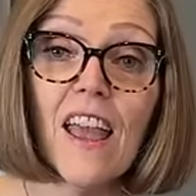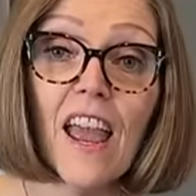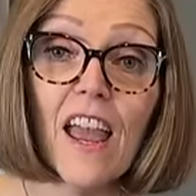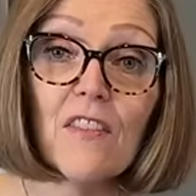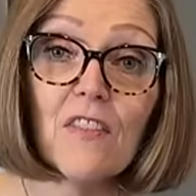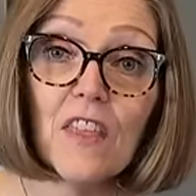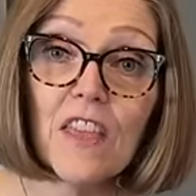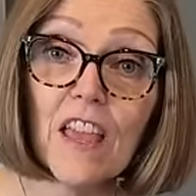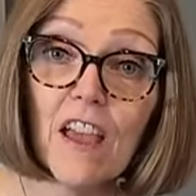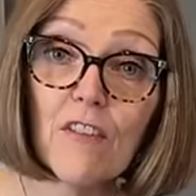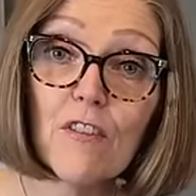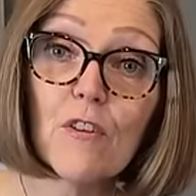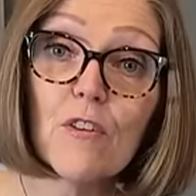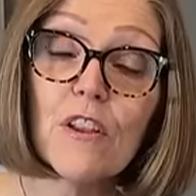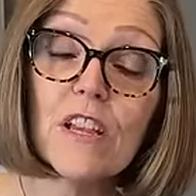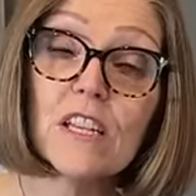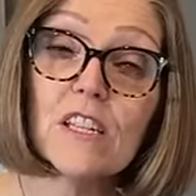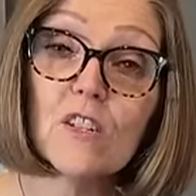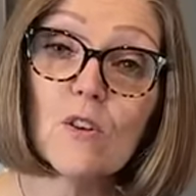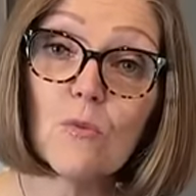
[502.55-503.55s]
And the
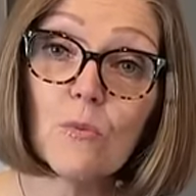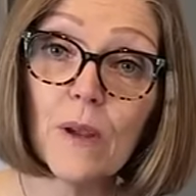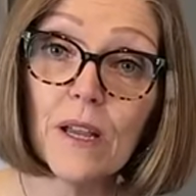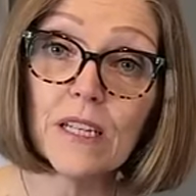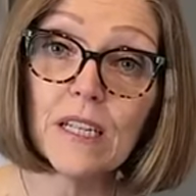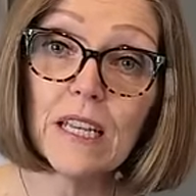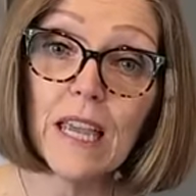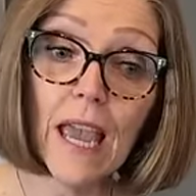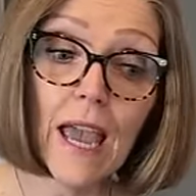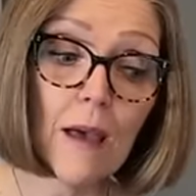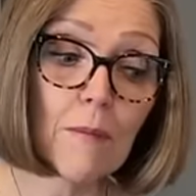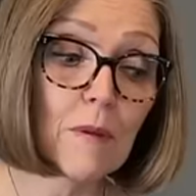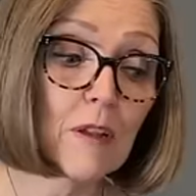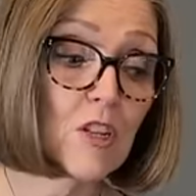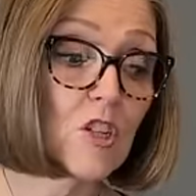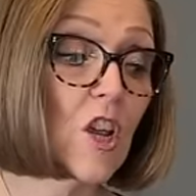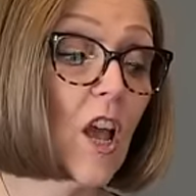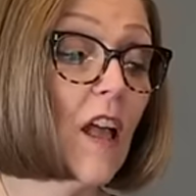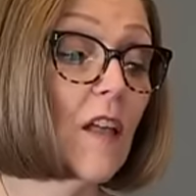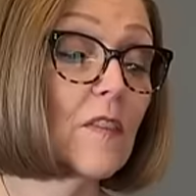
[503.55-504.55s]
other is a red
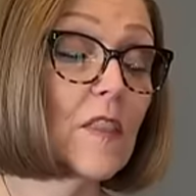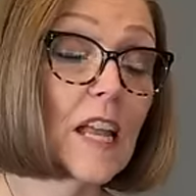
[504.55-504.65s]
cabbage.